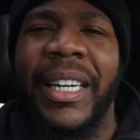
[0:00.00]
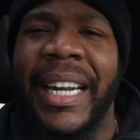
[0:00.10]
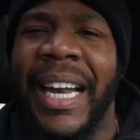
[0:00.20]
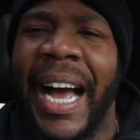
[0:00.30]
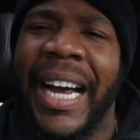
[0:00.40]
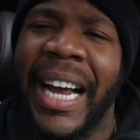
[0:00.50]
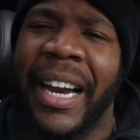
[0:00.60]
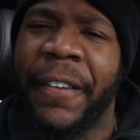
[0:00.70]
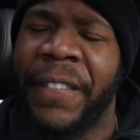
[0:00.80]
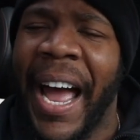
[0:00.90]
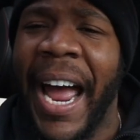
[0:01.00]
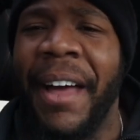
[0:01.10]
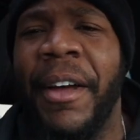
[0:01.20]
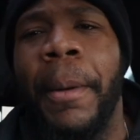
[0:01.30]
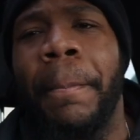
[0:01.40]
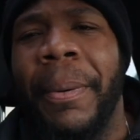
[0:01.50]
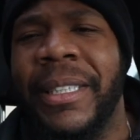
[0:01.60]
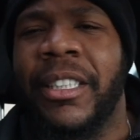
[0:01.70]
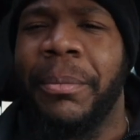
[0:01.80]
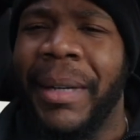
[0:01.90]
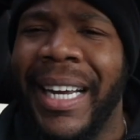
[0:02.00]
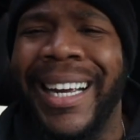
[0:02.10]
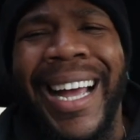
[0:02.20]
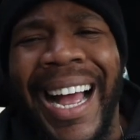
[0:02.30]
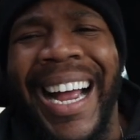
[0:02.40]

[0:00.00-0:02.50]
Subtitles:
than the IONIQ 5. But to me,